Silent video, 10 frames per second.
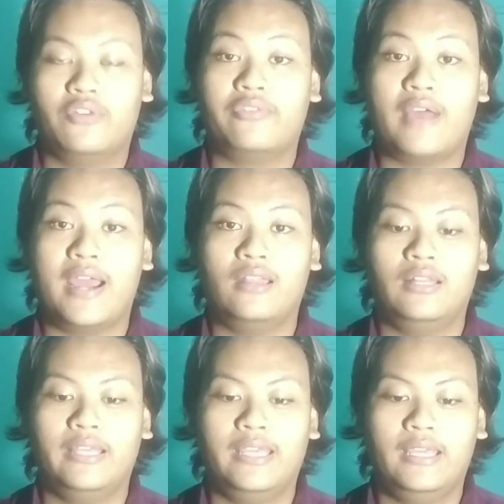
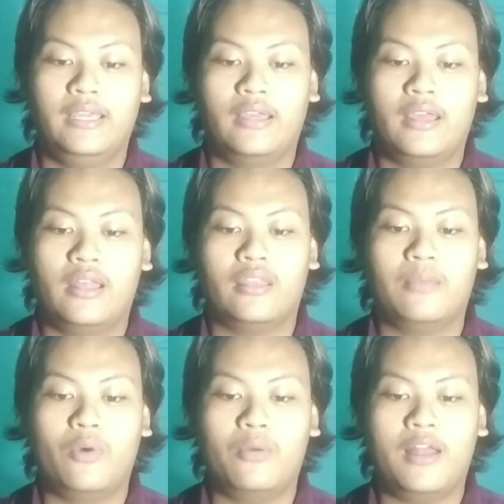Finally, the
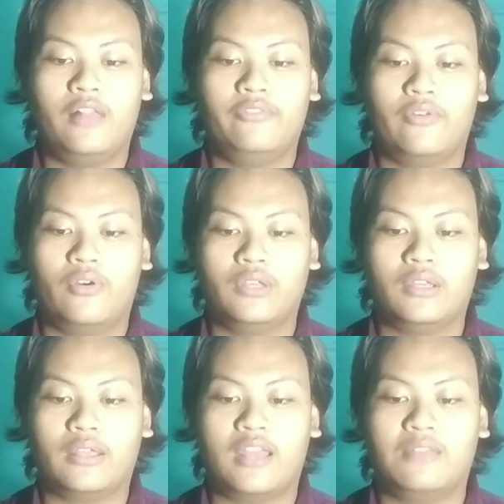mobile
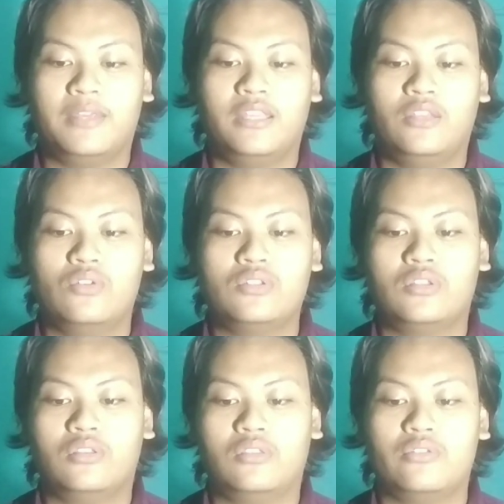phone can be used
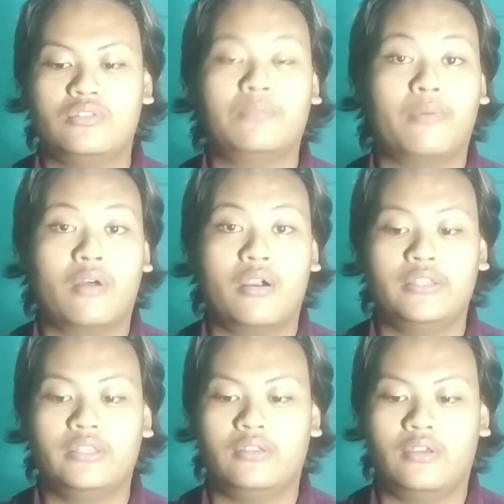to support
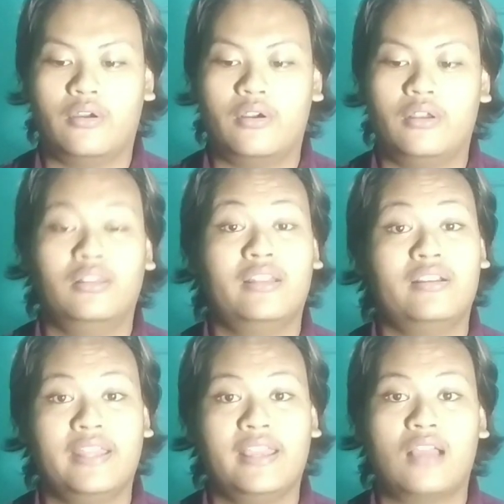your
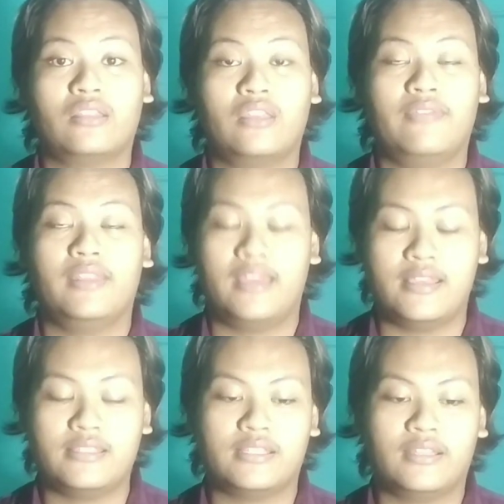learning activities.